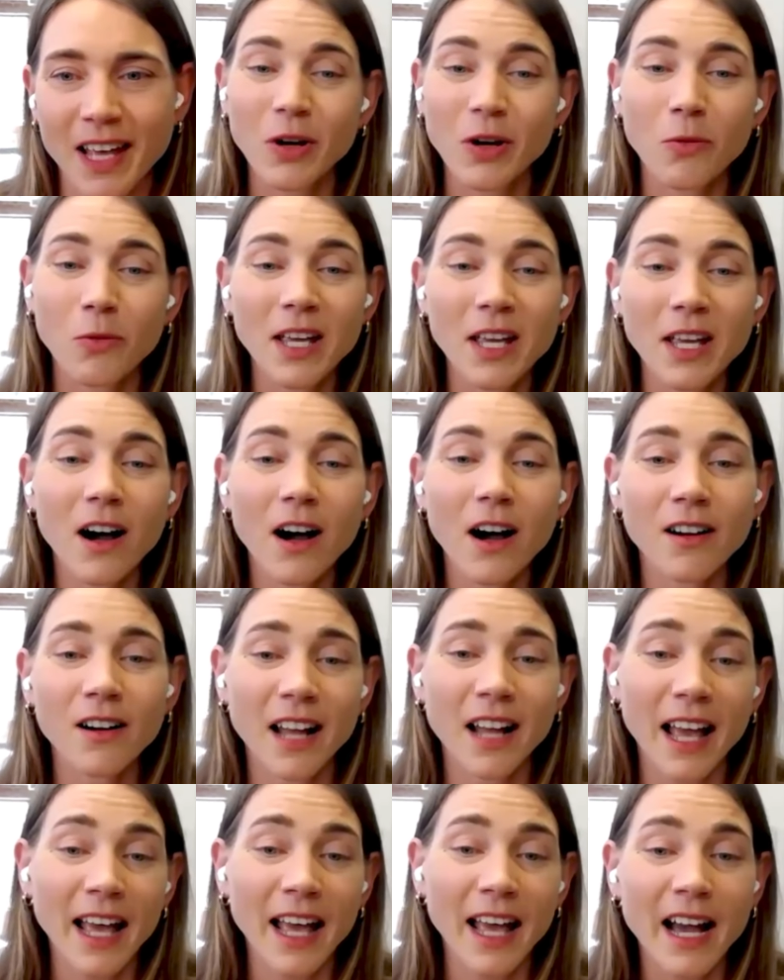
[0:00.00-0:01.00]
We are an
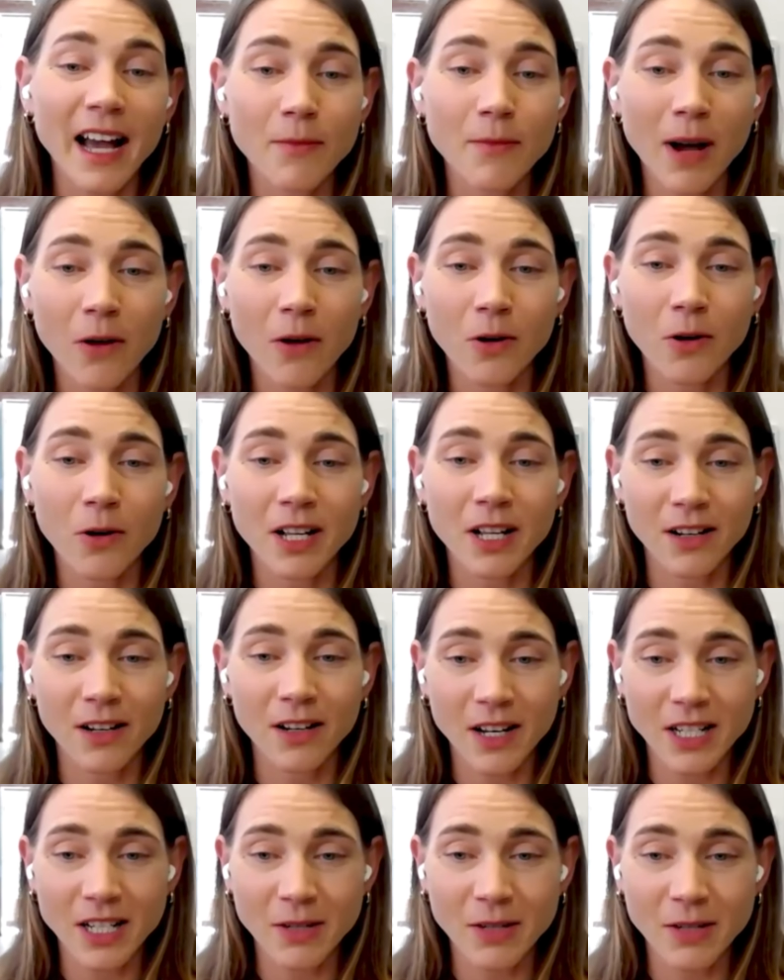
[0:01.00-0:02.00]
AI-powered
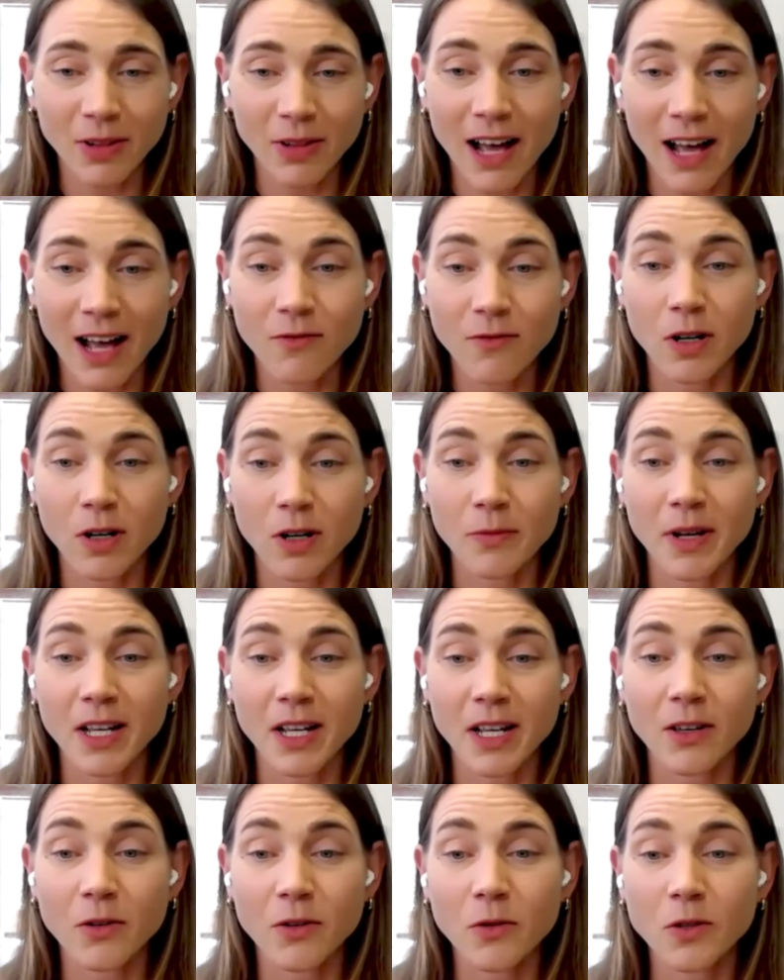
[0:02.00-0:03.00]
innovation platform
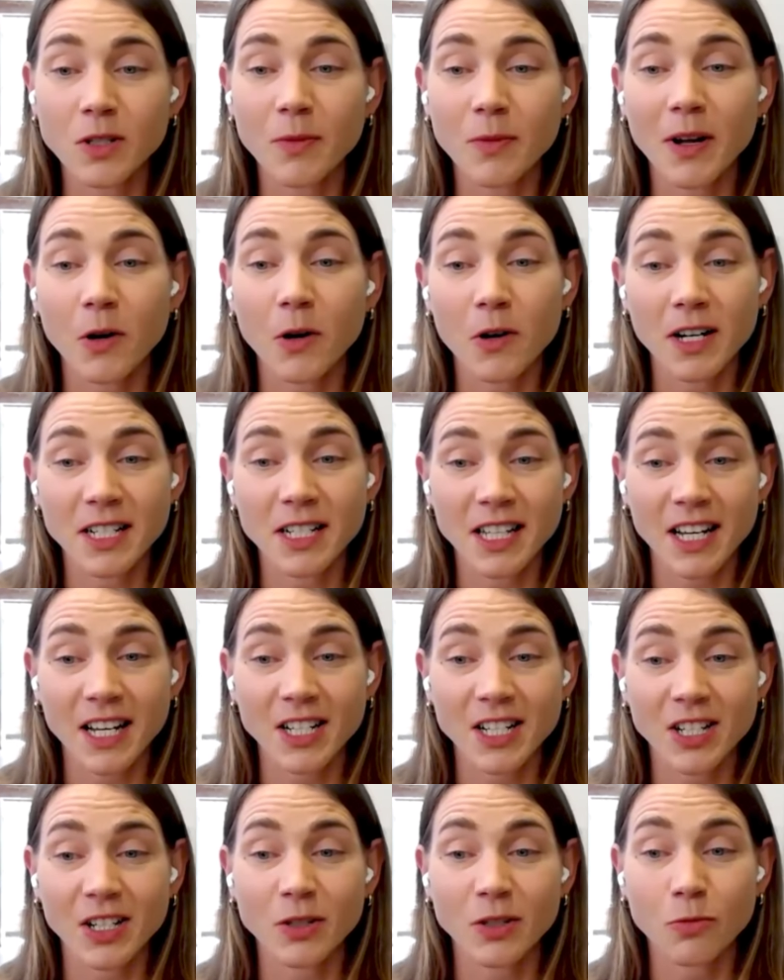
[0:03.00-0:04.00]
used by
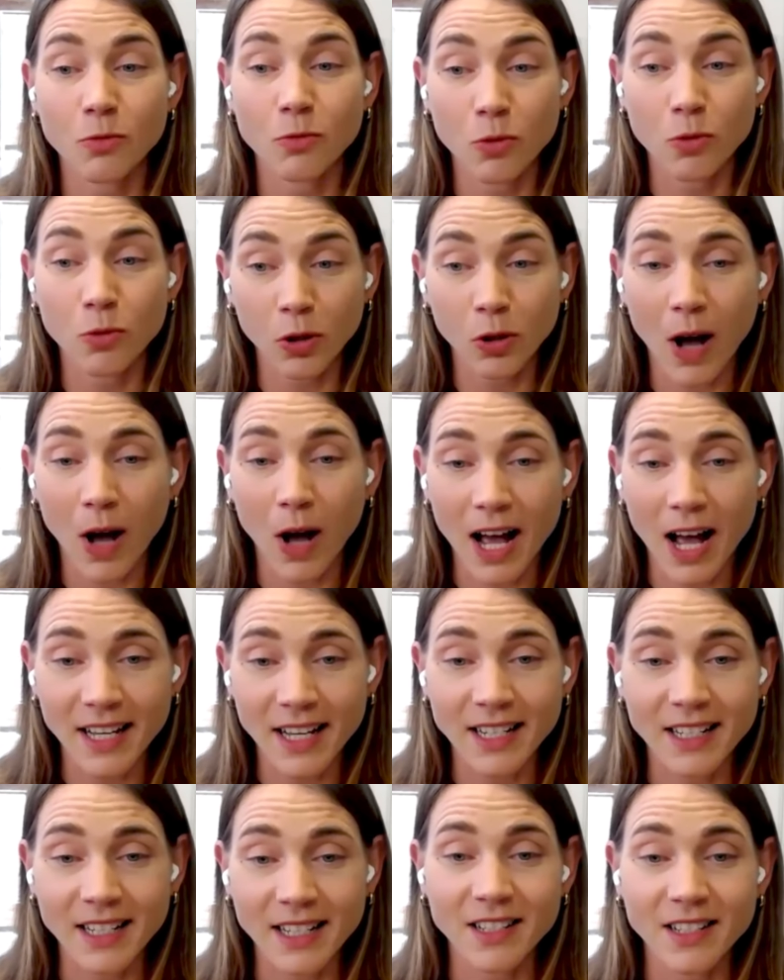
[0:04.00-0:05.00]
organizations
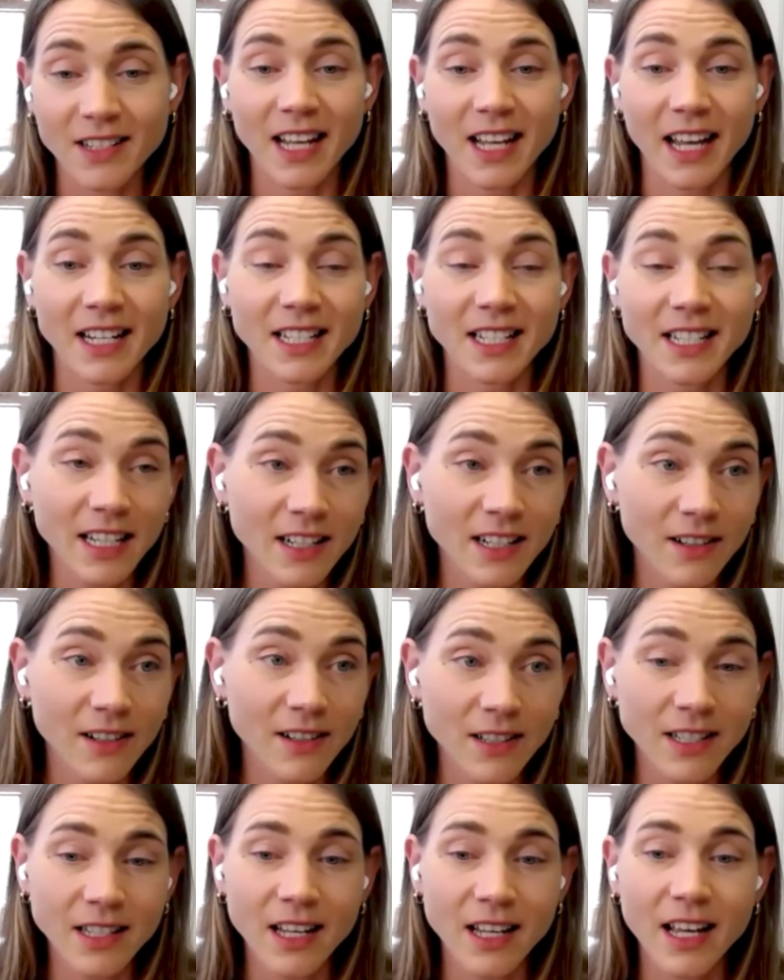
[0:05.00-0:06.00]
worldwide to scan
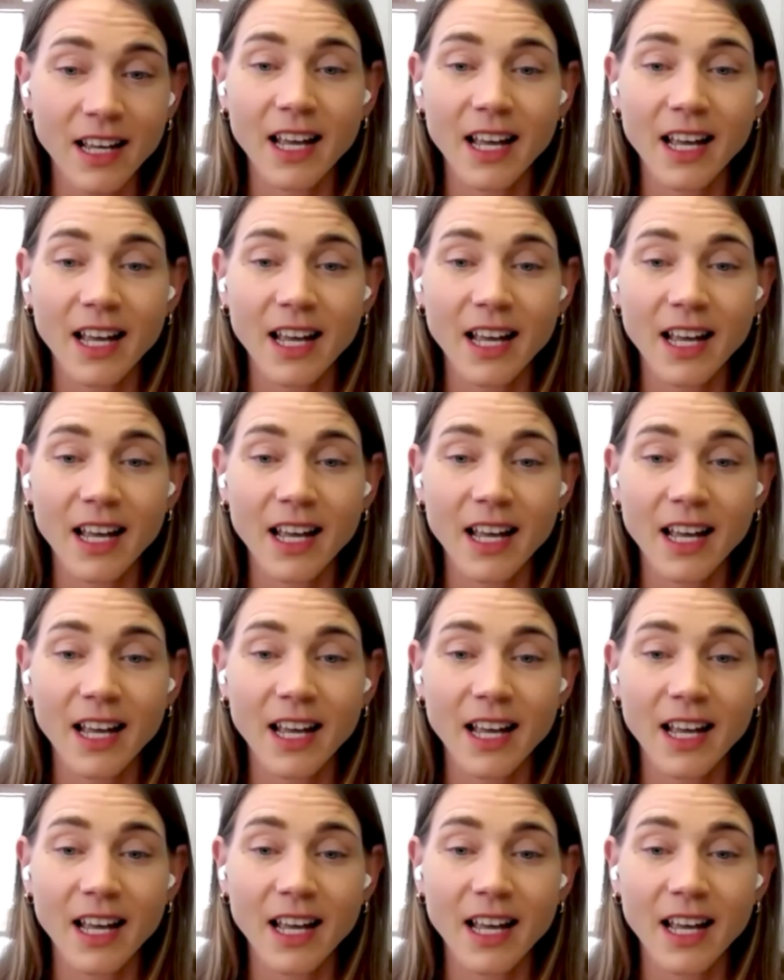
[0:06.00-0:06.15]
signals,